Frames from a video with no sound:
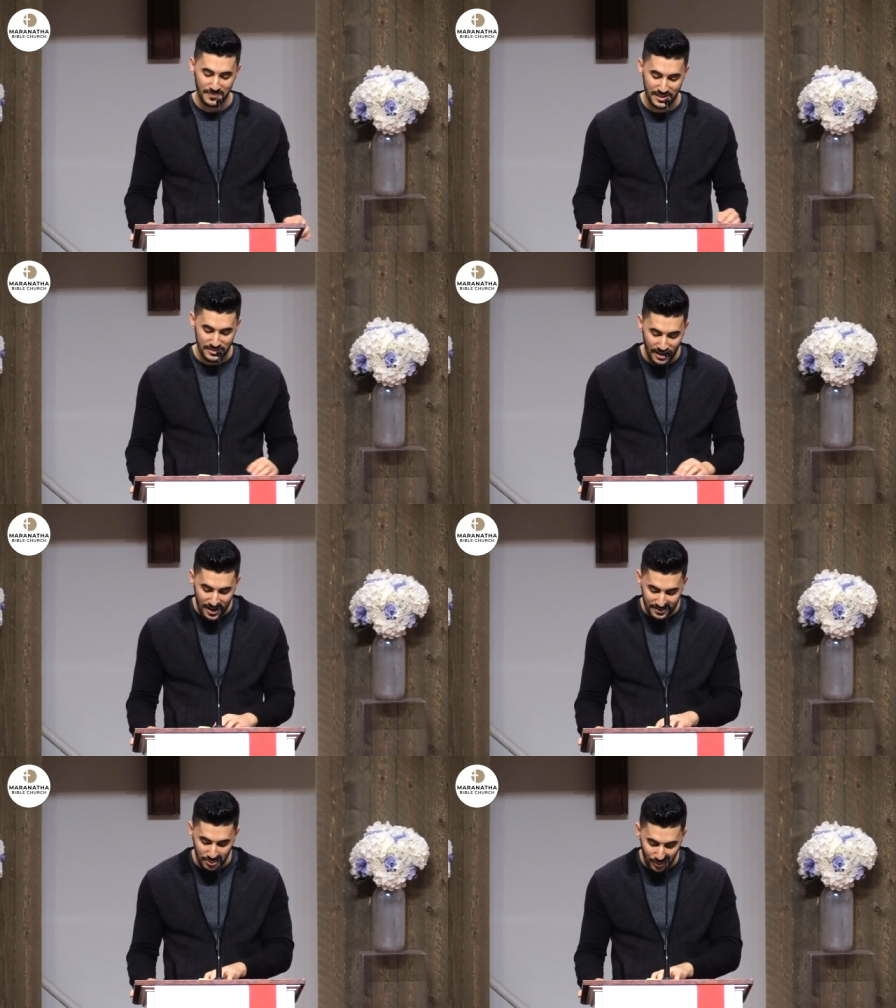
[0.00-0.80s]
Because
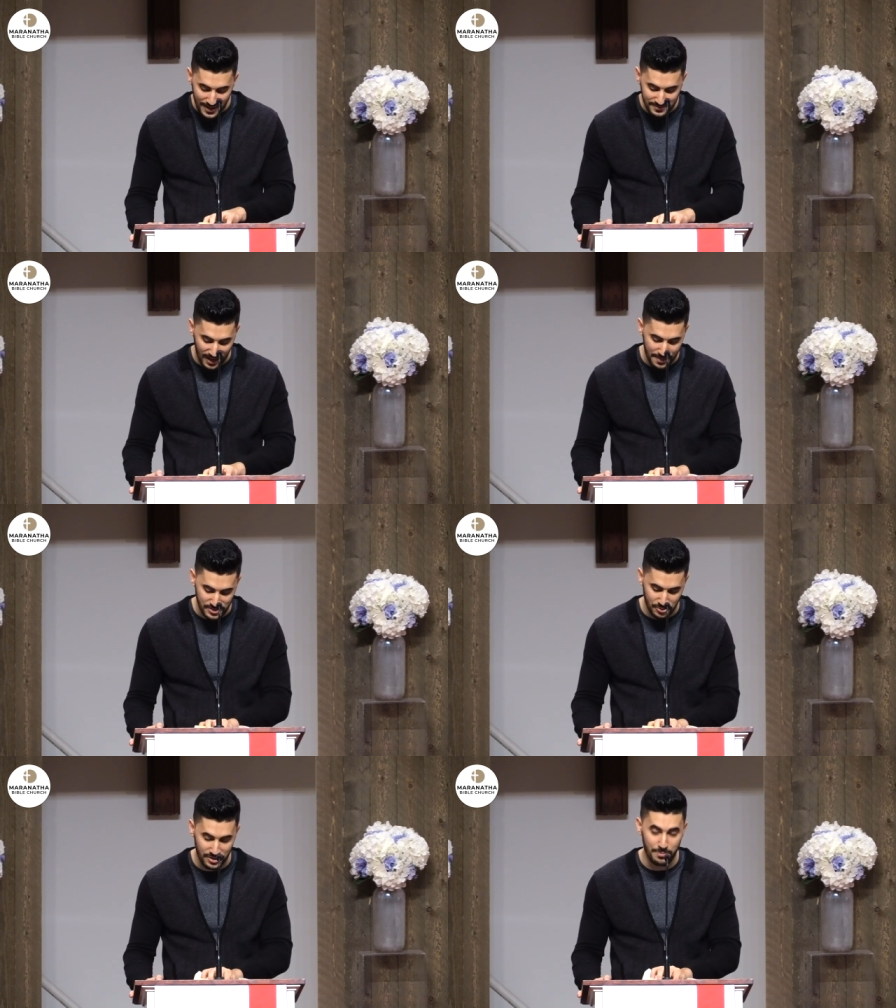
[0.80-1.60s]
God at the right time
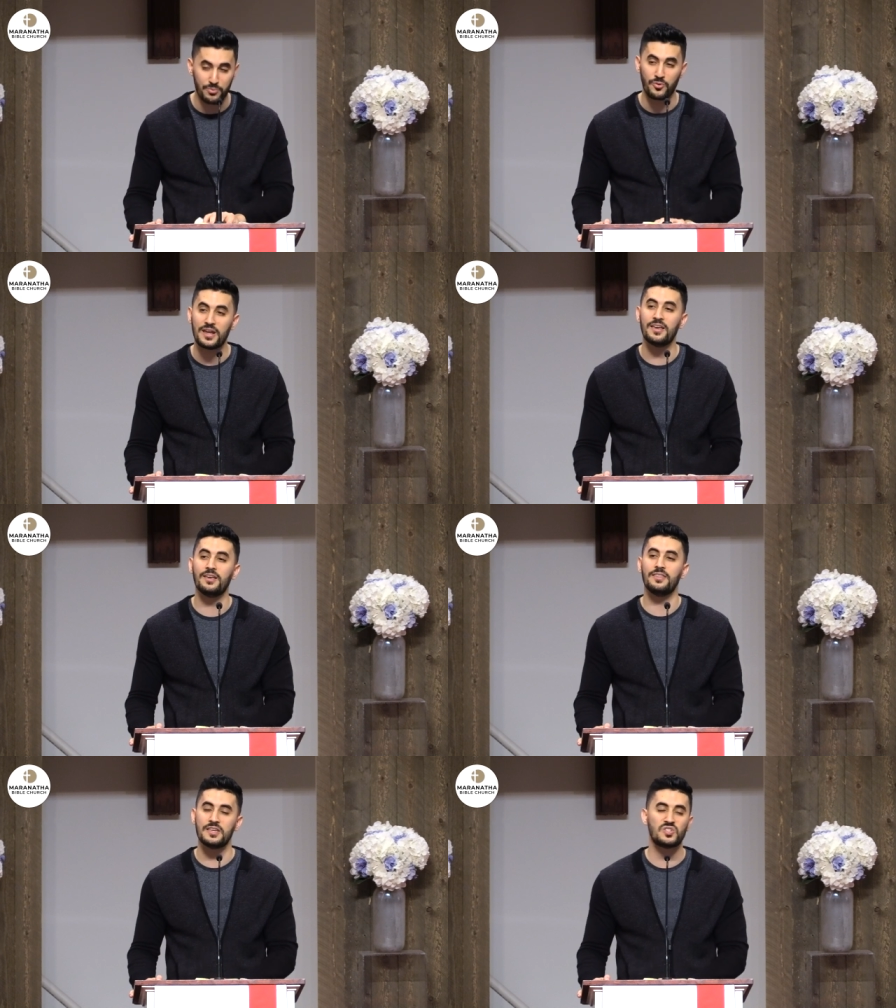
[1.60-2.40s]
is going to
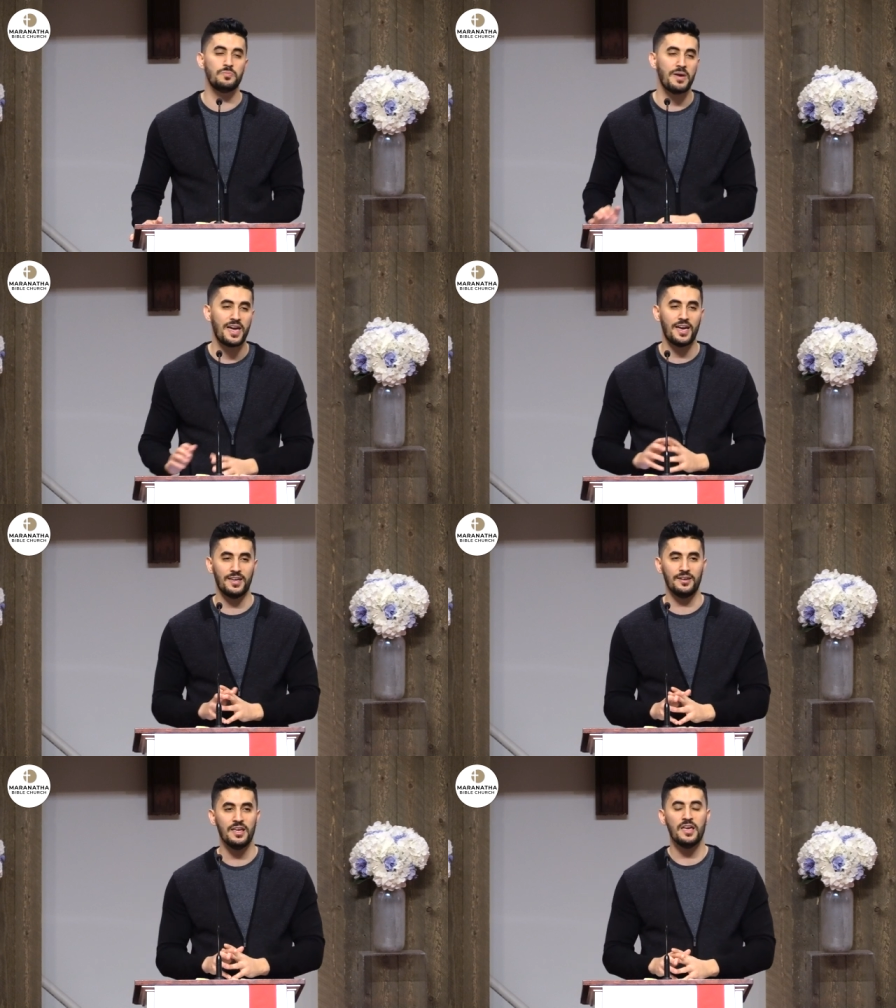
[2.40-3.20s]
bring this
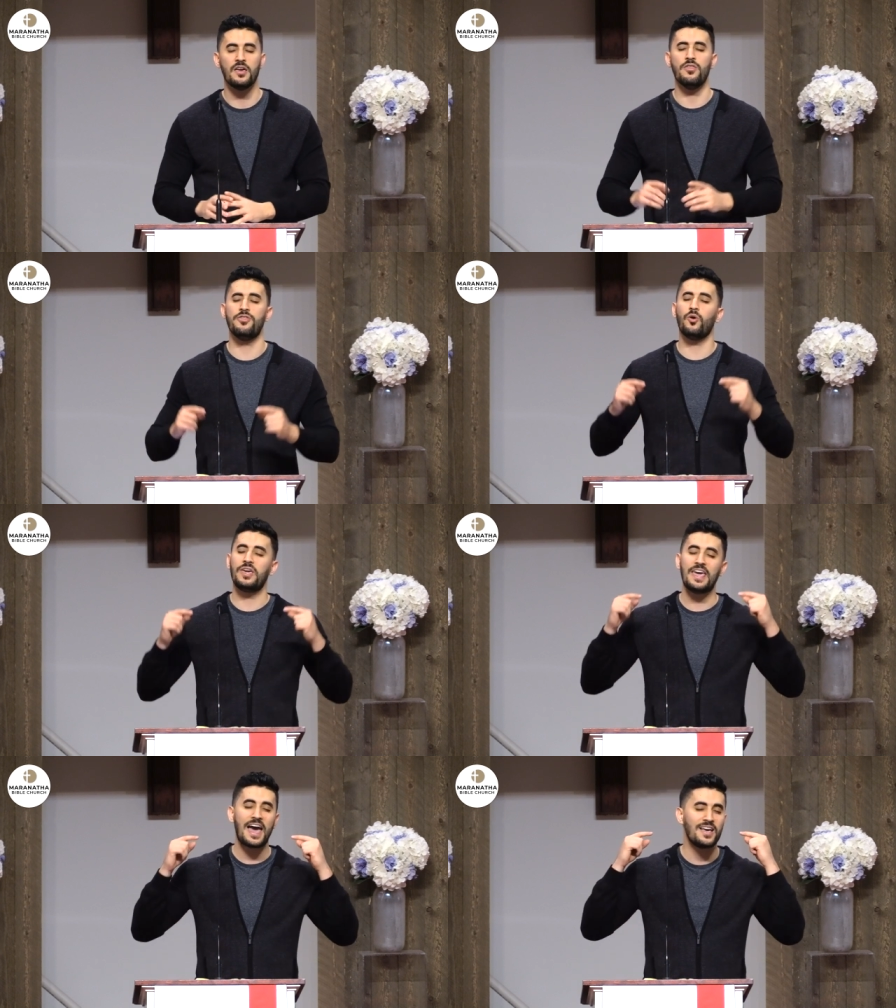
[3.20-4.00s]
man, though
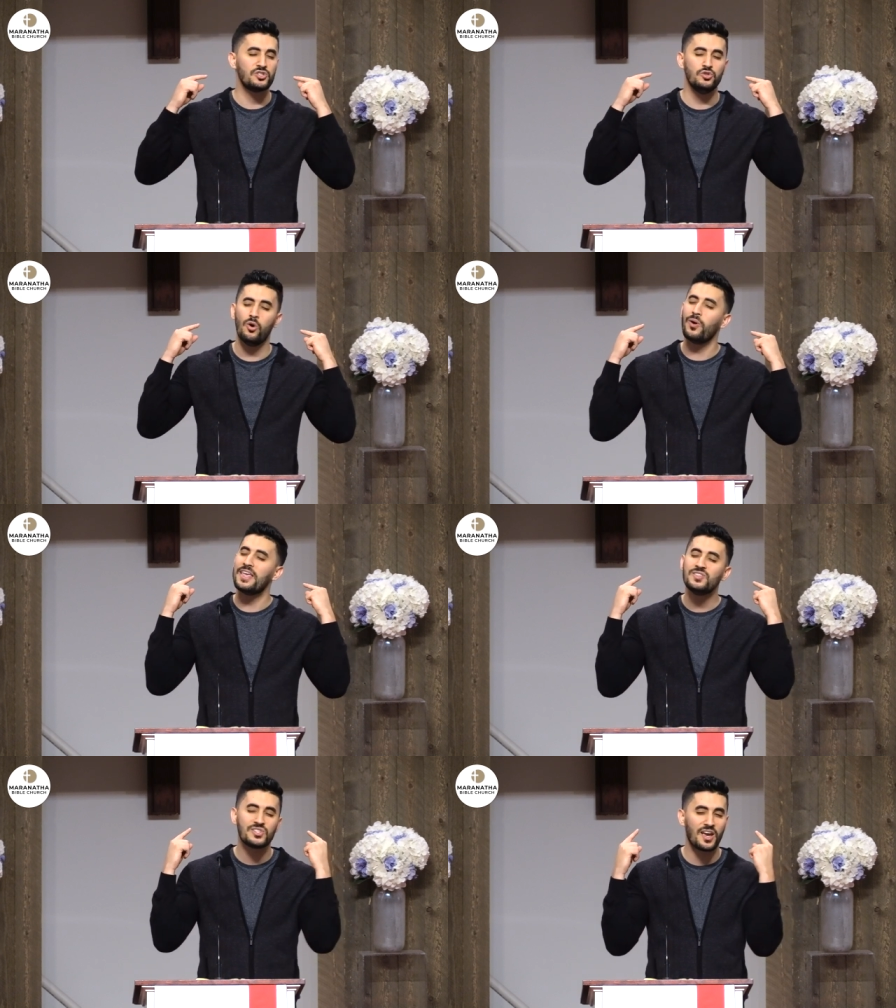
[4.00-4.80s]
he has no
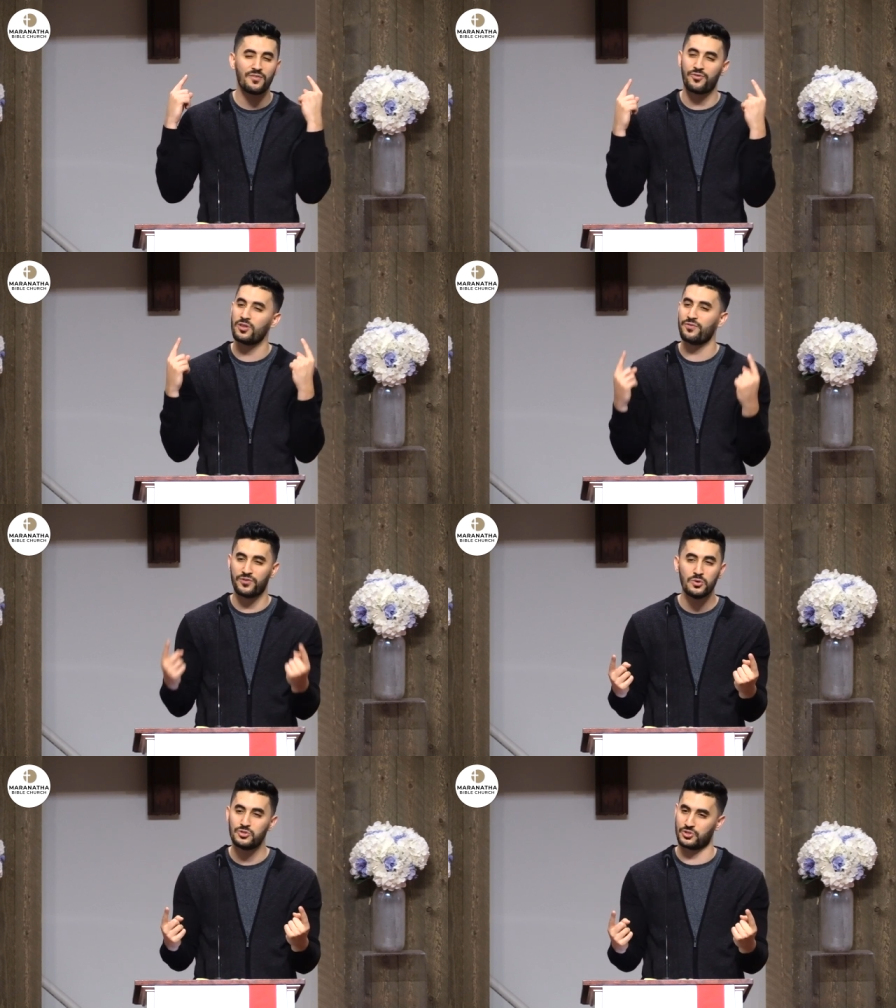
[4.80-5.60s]
insight for the
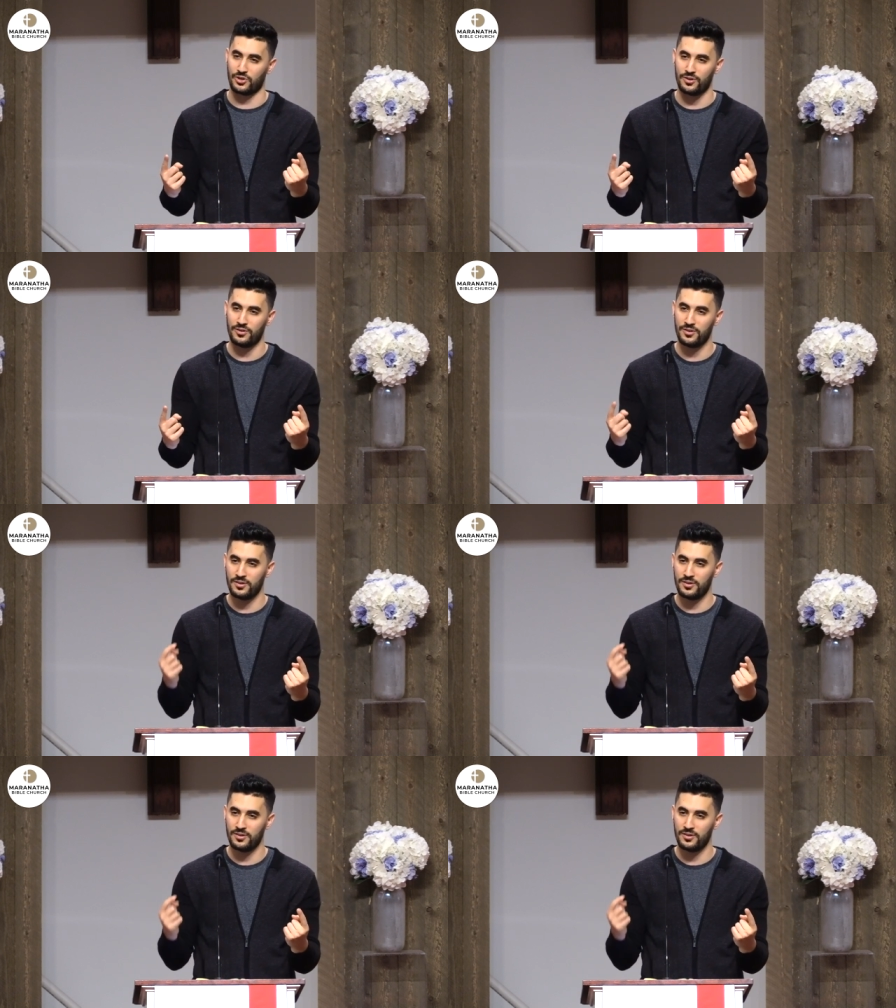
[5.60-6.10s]
future.